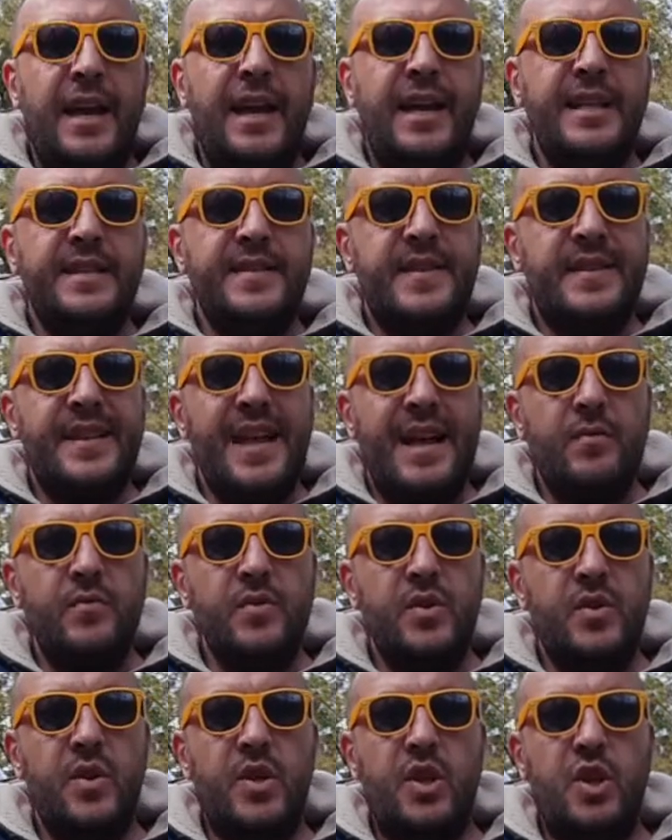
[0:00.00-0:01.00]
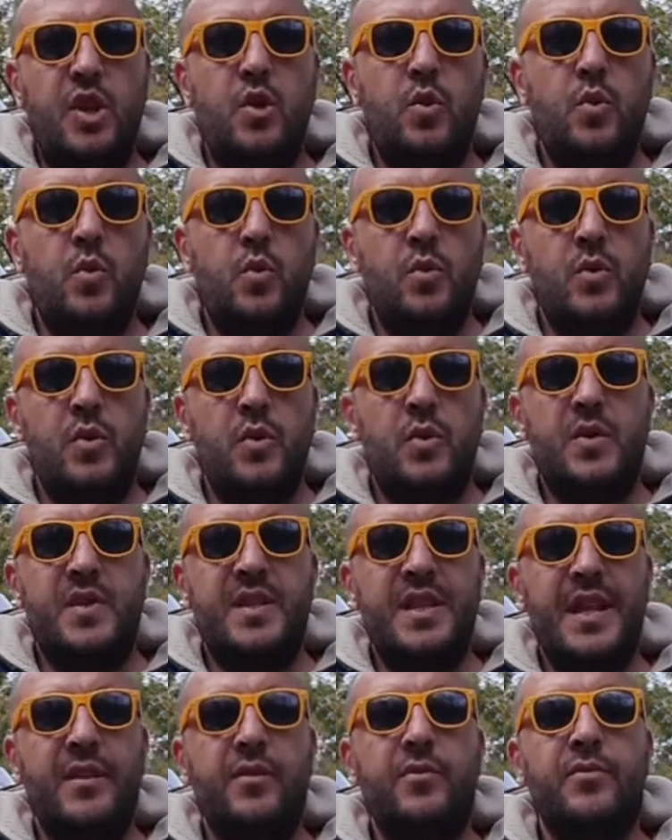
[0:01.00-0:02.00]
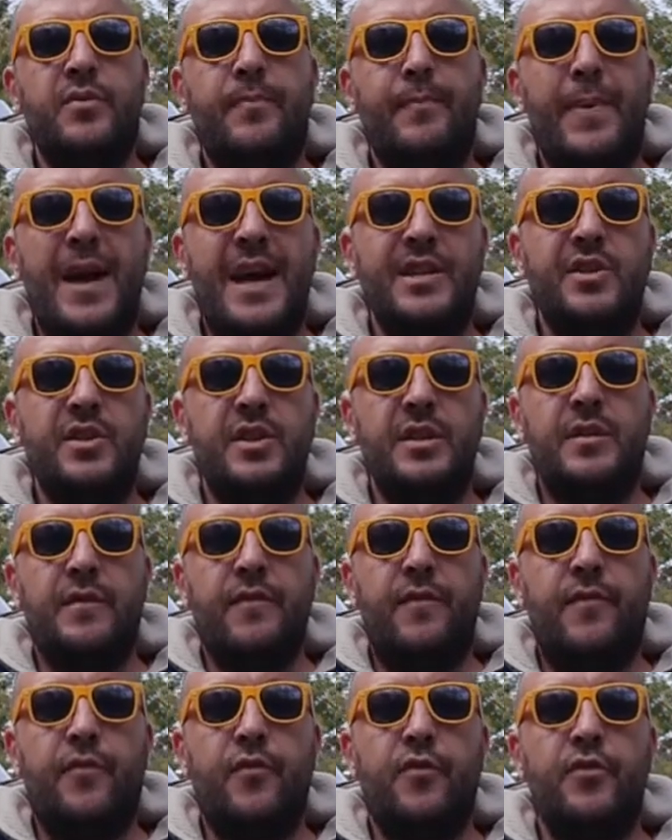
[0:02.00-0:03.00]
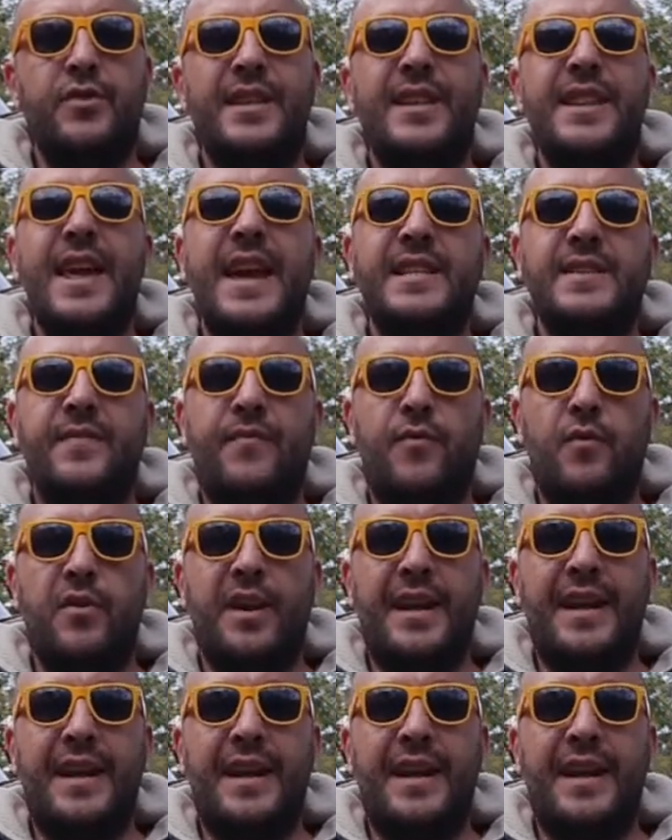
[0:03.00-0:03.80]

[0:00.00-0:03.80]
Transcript: It's down to you to set your budget for the next 4